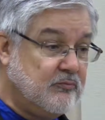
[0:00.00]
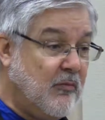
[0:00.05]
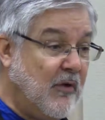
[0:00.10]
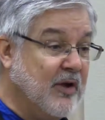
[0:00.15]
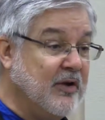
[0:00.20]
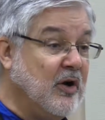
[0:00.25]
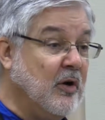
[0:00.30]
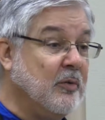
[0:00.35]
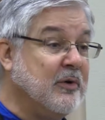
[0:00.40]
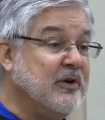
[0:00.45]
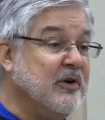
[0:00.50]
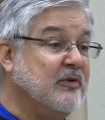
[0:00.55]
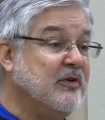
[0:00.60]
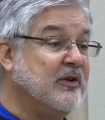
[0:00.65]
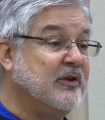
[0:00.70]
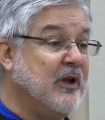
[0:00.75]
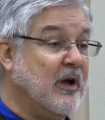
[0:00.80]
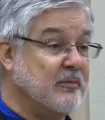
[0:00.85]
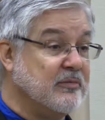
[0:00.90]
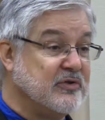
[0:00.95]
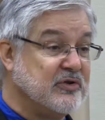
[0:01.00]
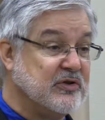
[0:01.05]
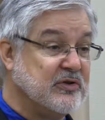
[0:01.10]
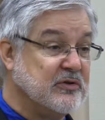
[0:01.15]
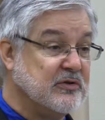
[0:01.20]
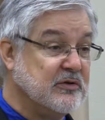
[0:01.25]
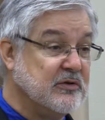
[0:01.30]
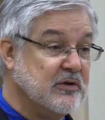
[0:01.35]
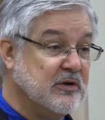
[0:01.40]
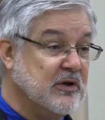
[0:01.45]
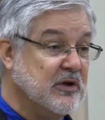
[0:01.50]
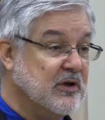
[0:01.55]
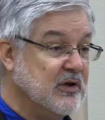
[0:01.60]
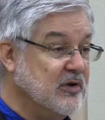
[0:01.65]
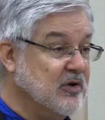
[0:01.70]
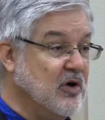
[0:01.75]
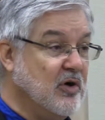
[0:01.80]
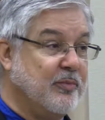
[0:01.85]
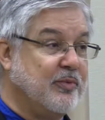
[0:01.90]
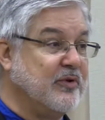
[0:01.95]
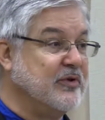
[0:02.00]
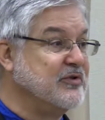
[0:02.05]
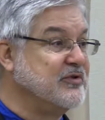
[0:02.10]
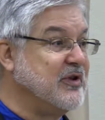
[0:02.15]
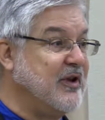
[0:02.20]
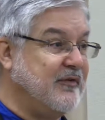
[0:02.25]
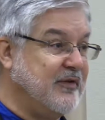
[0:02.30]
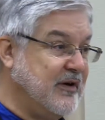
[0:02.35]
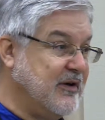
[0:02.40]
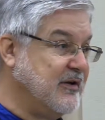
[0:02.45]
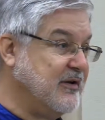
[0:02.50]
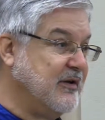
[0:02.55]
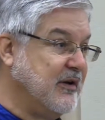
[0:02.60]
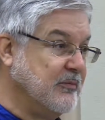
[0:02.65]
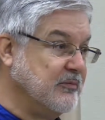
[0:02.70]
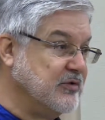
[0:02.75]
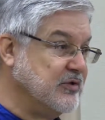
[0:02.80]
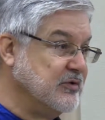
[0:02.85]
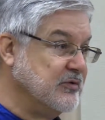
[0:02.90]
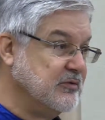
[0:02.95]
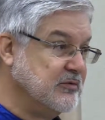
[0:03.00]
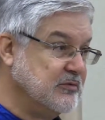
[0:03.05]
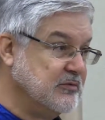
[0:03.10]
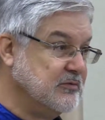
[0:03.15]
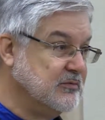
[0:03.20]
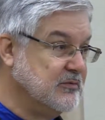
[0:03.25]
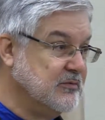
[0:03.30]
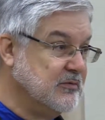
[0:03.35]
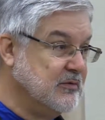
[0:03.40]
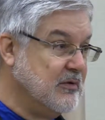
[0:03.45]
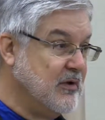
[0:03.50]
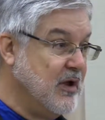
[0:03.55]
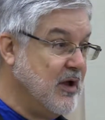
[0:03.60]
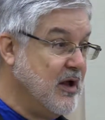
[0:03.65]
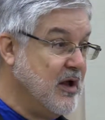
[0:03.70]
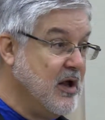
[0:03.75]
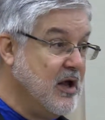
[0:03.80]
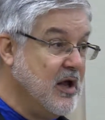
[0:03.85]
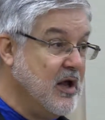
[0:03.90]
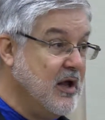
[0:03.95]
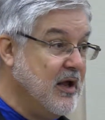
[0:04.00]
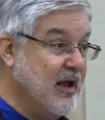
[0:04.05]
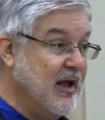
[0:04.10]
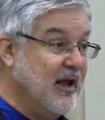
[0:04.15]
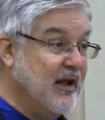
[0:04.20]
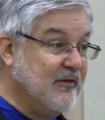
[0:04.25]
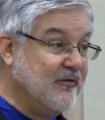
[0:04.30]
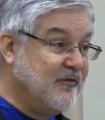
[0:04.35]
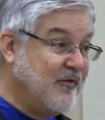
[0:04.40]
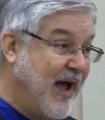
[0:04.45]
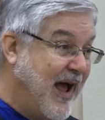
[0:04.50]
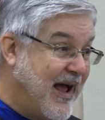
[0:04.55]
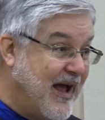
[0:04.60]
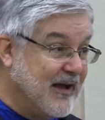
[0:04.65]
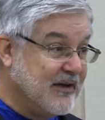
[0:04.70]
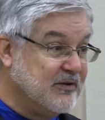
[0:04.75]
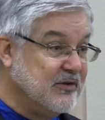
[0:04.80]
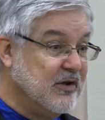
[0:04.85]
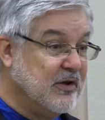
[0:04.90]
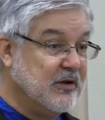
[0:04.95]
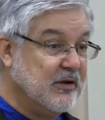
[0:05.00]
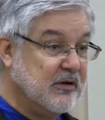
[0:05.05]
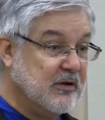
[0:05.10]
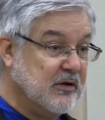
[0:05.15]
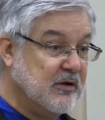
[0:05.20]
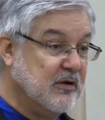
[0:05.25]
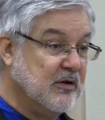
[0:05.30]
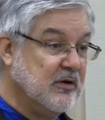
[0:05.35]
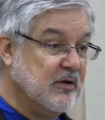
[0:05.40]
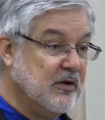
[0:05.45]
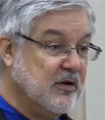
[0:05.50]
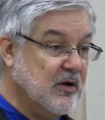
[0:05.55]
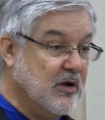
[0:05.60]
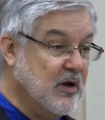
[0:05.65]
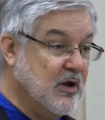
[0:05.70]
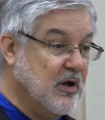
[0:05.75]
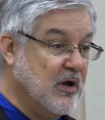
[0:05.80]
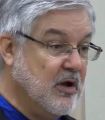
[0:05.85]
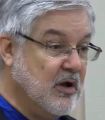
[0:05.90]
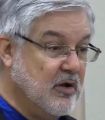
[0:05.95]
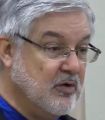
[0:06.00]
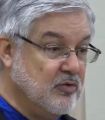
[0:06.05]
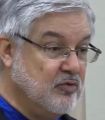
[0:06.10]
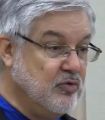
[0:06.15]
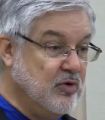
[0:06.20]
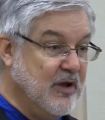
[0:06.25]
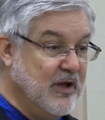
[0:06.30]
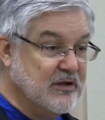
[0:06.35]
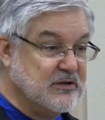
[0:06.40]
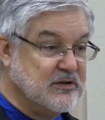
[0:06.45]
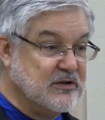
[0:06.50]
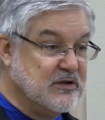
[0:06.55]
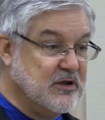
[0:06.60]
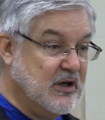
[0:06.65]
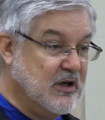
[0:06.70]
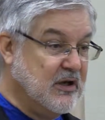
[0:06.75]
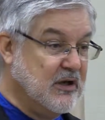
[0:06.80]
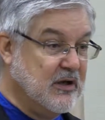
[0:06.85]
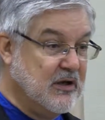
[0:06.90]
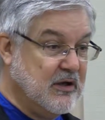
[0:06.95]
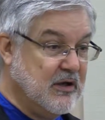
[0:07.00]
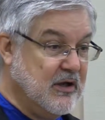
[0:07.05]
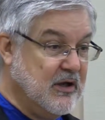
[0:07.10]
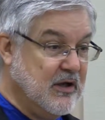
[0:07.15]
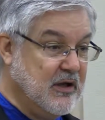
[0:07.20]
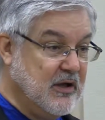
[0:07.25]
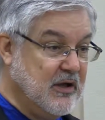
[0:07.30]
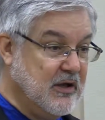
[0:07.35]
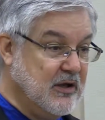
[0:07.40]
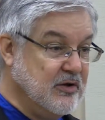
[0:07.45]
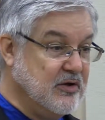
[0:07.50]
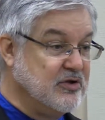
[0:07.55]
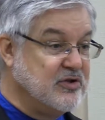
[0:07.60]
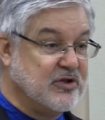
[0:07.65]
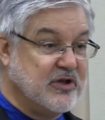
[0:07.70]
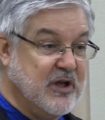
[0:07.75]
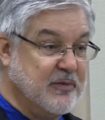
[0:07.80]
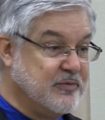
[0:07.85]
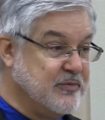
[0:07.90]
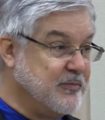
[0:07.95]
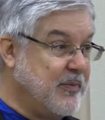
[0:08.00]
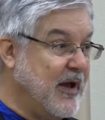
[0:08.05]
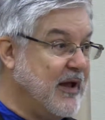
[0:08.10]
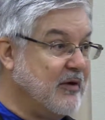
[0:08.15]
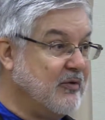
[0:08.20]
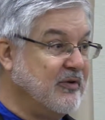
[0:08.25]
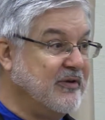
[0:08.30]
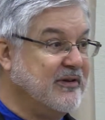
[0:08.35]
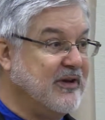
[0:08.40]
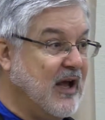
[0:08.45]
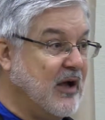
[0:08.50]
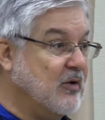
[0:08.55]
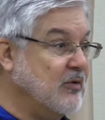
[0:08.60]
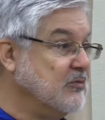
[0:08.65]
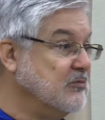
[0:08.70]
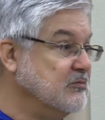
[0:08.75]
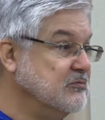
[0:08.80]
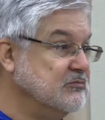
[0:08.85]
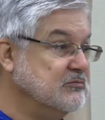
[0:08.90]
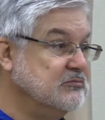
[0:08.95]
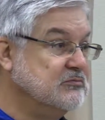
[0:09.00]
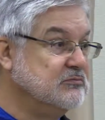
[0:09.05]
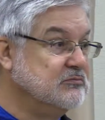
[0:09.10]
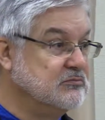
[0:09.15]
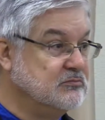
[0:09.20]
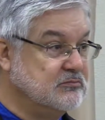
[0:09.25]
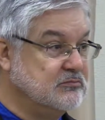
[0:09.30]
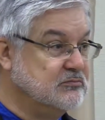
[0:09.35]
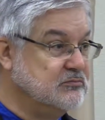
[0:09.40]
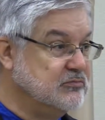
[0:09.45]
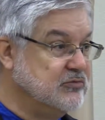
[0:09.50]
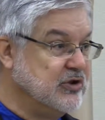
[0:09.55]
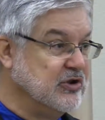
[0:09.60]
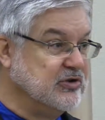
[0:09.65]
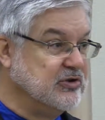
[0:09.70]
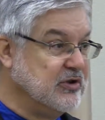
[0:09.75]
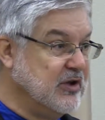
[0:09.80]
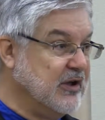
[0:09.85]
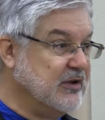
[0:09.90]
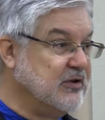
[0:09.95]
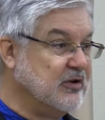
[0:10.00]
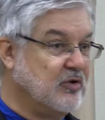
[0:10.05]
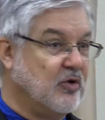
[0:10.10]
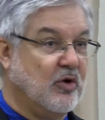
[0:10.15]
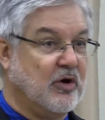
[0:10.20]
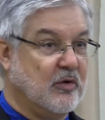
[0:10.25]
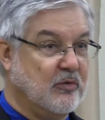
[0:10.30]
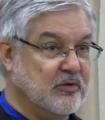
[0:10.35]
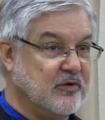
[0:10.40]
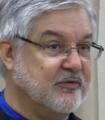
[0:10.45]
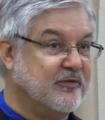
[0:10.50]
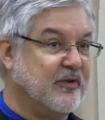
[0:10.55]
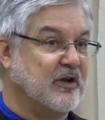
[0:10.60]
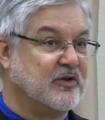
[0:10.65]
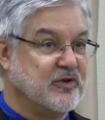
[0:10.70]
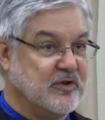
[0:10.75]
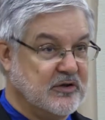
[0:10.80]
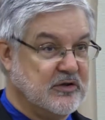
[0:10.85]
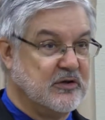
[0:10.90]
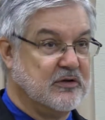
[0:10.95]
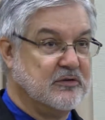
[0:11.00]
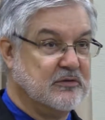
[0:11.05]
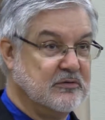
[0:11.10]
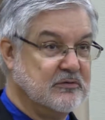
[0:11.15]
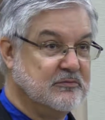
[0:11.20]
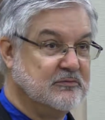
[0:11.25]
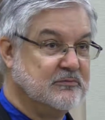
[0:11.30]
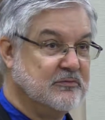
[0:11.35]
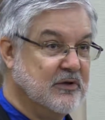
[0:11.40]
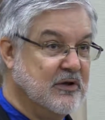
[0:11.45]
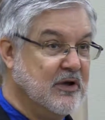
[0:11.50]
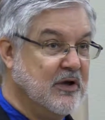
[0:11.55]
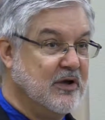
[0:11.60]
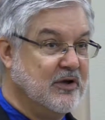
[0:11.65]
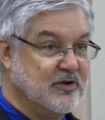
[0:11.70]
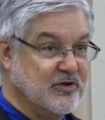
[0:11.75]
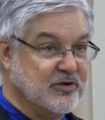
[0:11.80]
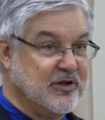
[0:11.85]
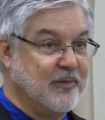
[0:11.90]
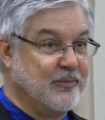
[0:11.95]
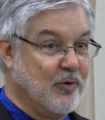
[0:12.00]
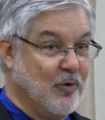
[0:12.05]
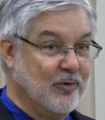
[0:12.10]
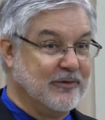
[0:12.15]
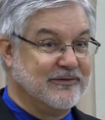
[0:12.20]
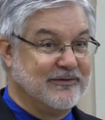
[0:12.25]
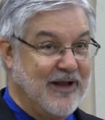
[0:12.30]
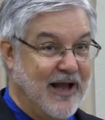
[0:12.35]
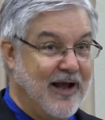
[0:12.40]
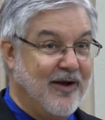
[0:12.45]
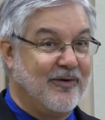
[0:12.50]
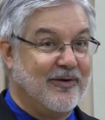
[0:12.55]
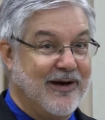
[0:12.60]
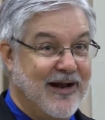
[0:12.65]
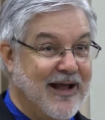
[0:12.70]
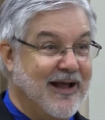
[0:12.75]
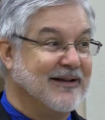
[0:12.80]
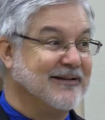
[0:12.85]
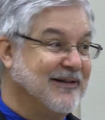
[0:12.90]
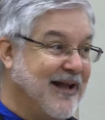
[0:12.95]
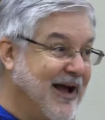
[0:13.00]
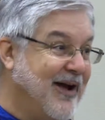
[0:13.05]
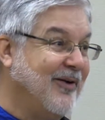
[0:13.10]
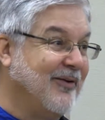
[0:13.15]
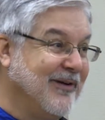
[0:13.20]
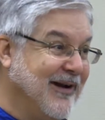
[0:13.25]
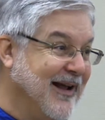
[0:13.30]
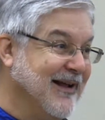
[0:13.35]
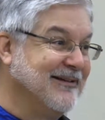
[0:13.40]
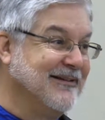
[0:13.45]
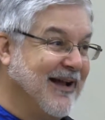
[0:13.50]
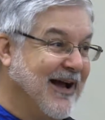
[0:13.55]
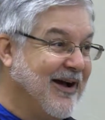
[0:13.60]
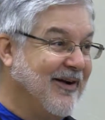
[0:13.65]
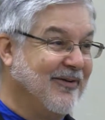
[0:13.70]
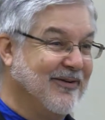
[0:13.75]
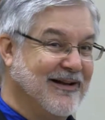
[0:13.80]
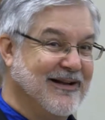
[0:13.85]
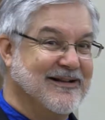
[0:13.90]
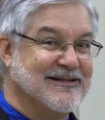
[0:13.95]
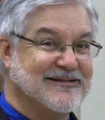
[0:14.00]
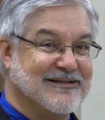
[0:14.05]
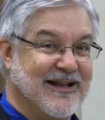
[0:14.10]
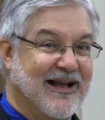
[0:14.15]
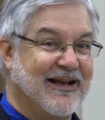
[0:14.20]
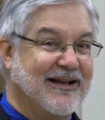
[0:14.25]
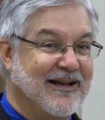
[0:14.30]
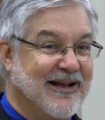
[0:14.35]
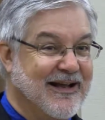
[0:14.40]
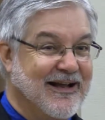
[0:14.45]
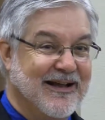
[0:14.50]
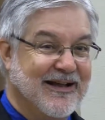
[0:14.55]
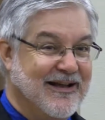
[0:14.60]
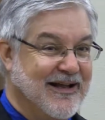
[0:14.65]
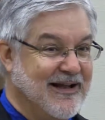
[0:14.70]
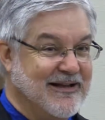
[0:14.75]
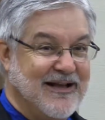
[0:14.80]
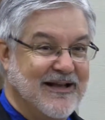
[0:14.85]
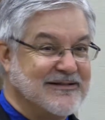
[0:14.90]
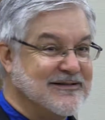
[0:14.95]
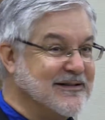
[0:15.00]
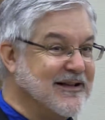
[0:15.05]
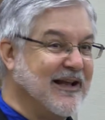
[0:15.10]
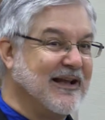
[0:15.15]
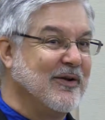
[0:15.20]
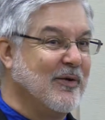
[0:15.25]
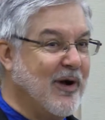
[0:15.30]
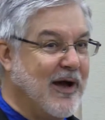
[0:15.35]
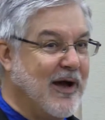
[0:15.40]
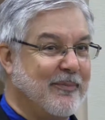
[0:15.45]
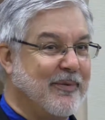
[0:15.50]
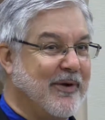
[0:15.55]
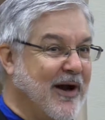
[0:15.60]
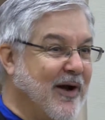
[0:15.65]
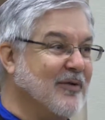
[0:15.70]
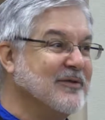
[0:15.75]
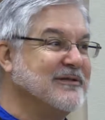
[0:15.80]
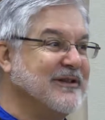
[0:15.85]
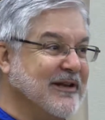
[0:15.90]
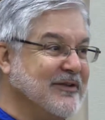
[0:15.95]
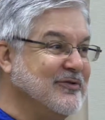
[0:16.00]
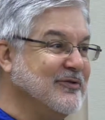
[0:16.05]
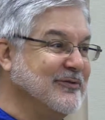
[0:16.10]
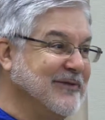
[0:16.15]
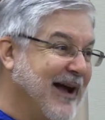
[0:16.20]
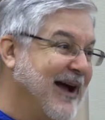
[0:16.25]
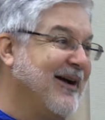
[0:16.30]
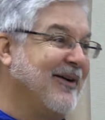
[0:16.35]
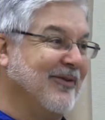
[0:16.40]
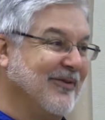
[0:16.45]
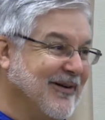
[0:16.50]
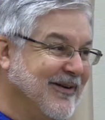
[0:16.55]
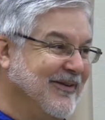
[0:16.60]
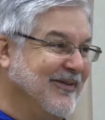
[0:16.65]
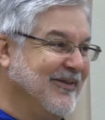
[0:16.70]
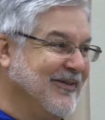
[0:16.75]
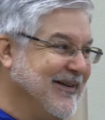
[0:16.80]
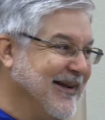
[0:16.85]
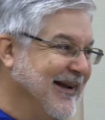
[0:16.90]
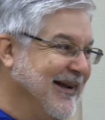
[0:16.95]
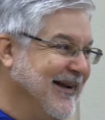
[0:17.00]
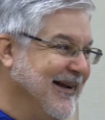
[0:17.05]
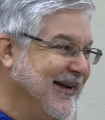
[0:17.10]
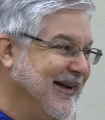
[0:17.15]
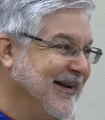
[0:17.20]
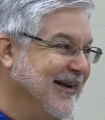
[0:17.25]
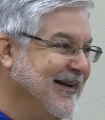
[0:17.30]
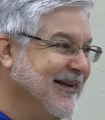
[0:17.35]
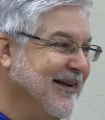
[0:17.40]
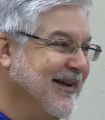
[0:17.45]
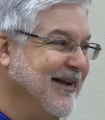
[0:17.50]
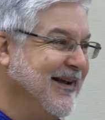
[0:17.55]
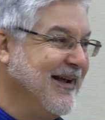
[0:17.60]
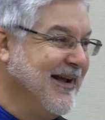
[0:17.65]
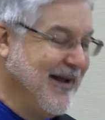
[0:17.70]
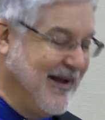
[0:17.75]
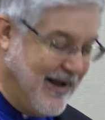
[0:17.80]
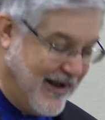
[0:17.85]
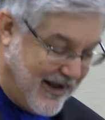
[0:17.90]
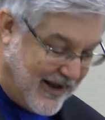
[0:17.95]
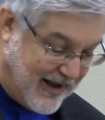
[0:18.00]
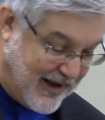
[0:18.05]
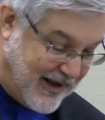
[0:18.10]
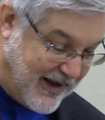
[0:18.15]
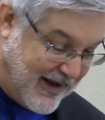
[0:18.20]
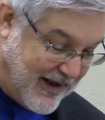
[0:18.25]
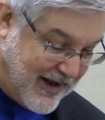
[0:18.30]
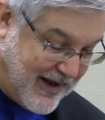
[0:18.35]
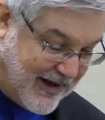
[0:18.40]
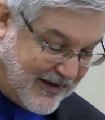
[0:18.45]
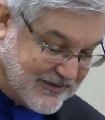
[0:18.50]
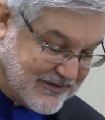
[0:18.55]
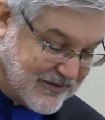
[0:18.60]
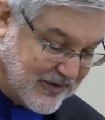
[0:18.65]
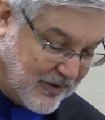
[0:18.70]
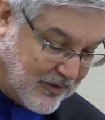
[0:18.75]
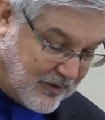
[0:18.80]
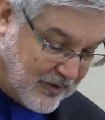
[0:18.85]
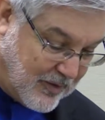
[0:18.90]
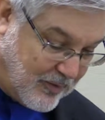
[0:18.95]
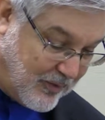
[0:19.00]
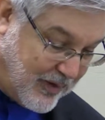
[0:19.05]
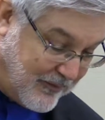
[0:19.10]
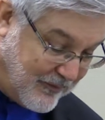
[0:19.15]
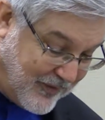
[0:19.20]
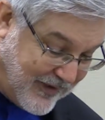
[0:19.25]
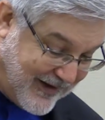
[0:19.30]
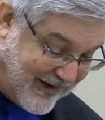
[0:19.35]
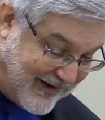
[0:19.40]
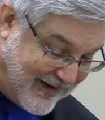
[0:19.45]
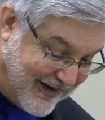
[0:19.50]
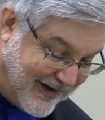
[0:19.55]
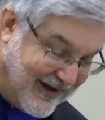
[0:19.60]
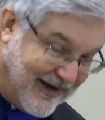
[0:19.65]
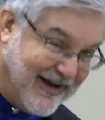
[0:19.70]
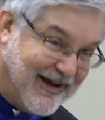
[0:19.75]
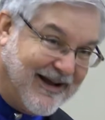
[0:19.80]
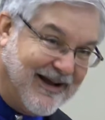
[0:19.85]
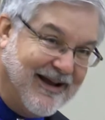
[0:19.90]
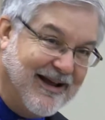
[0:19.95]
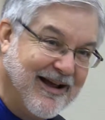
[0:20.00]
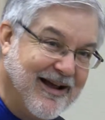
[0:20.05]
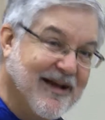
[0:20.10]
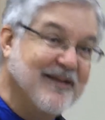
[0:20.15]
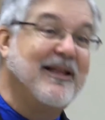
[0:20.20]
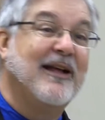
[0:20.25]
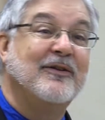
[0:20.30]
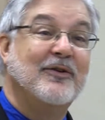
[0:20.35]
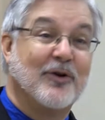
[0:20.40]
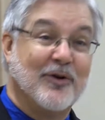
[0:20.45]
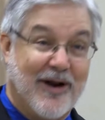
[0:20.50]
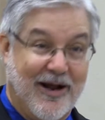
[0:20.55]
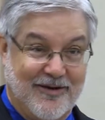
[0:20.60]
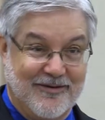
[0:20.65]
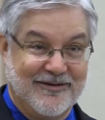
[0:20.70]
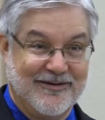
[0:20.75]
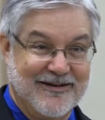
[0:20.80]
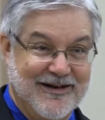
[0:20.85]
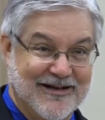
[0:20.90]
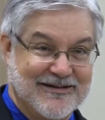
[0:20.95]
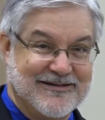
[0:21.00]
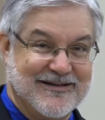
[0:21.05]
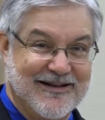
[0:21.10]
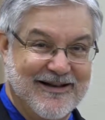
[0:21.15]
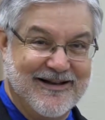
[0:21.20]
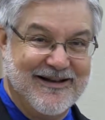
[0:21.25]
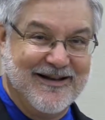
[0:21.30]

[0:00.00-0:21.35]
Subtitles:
You know when you're in the dumps, you don't pull yourself out of the dumps. In fact, it's you just keep spiraling down, just like the toilet when you flush it. You just keep going down and down and down. It's like, it doesn't take you it always takes you down. Okay. And so, and then you go down, yes.